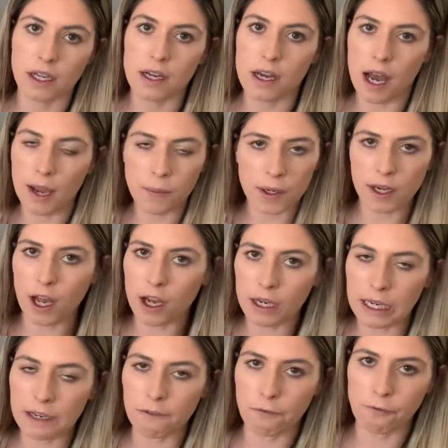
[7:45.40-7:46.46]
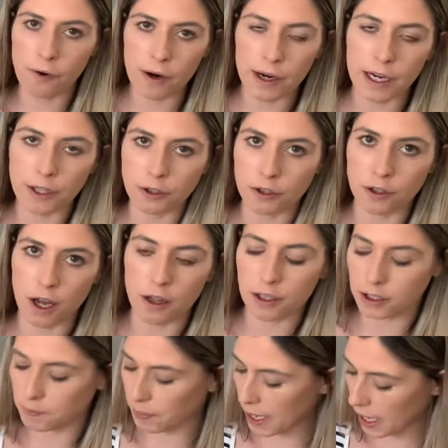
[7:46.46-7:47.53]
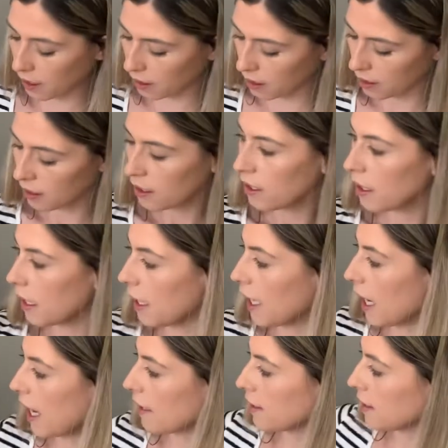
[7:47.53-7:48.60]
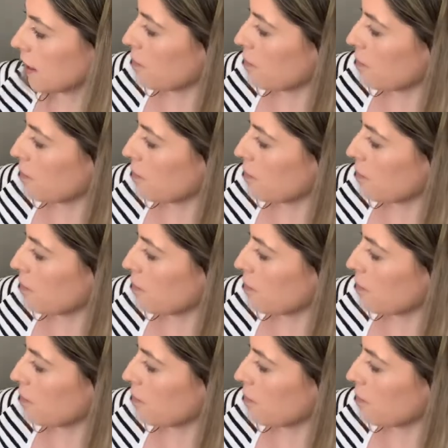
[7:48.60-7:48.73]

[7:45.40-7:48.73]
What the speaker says: I would not get $400 back. It has to